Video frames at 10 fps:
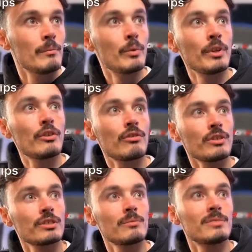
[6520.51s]
But when you
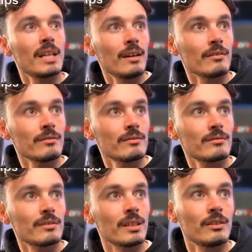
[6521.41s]
crush them down,
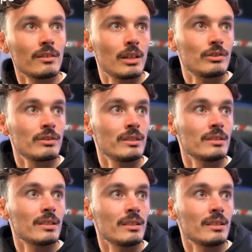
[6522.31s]
they look like trees